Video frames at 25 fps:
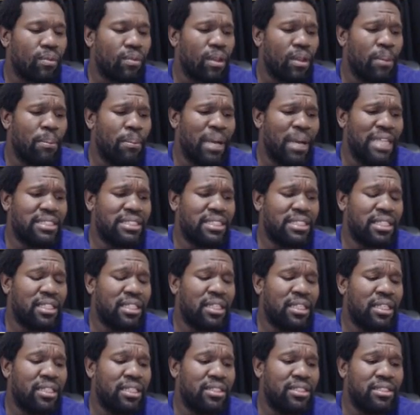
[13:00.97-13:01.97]

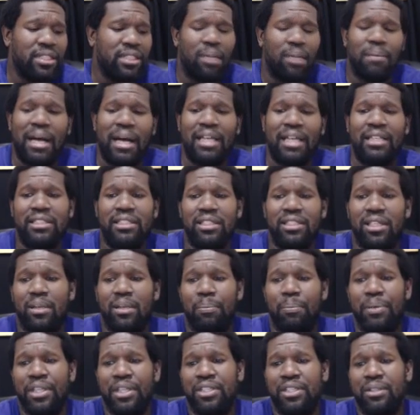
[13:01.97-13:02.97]
basically somebody took a
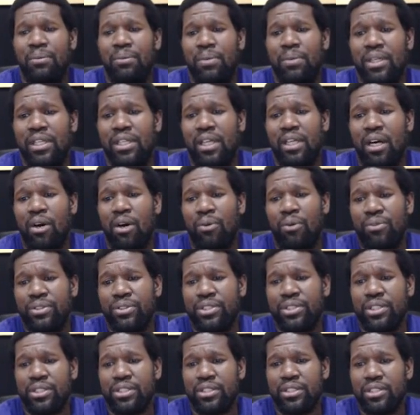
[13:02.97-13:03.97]
picture of one of the
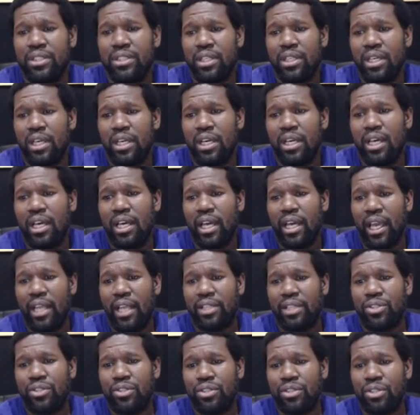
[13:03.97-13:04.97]
officers
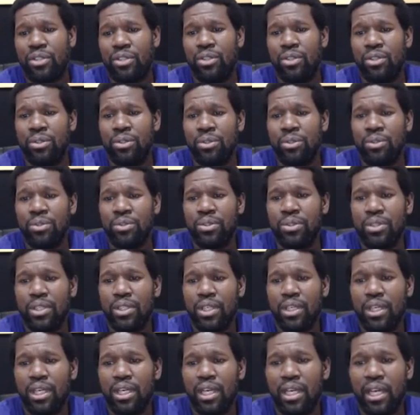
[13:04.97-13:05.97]
at the school,
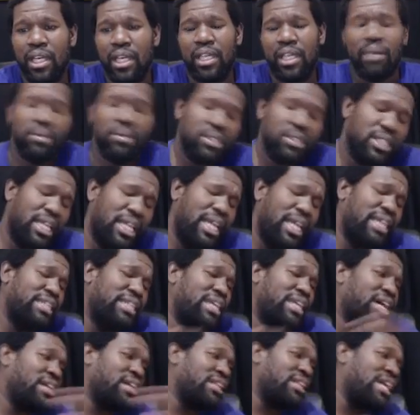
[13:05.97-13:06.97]
and he was laying
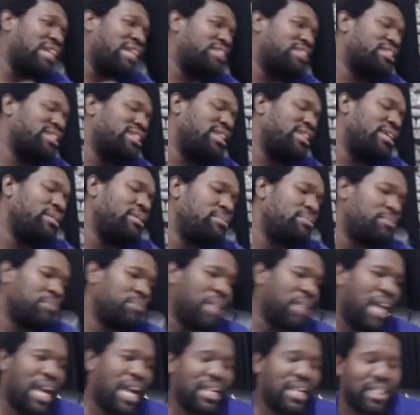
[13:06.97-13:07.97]
down like sleep
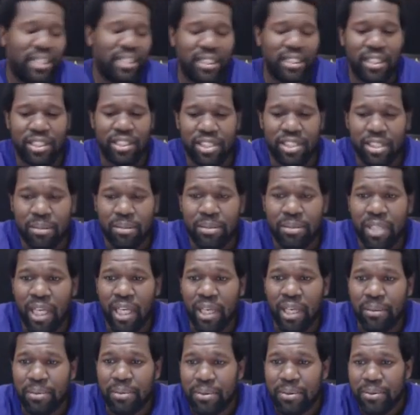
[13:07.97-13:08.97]
behind the leadership
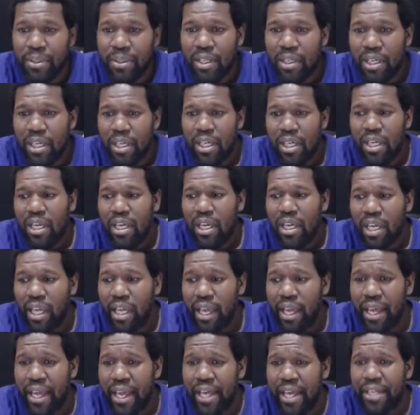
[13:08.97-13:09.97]
table.
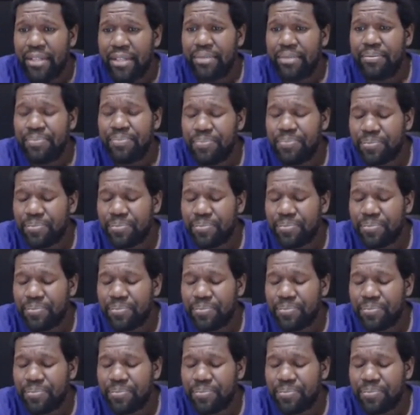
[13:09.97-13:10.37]
And